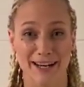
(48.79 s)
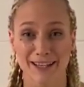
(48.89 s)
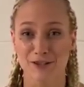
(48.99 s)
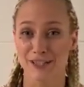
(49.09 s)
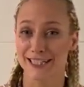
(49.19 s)
I
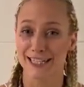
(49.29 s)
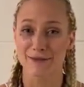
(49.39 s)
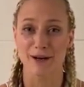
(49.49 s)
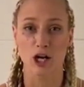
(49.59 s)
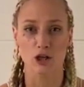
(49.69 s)
literally said
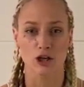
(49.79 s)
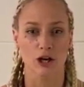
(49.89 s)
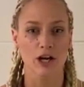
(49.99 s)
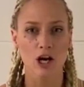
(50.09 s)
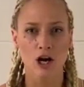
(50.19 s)
to my coach, I
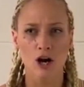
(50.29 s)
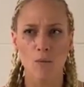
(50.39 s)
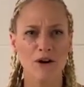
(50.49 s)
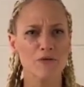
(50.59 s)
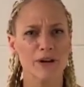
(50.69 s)
go,
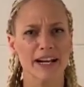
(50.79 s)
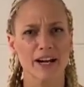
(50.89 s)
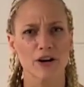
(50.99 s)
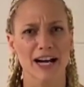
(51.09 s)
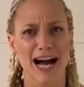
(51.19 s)
long as we can
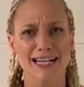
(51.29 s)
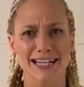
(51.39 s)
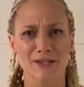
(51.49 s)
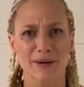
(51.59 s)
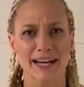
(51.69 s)
get on the card
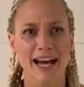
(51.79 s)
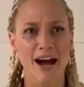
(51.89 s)
next week.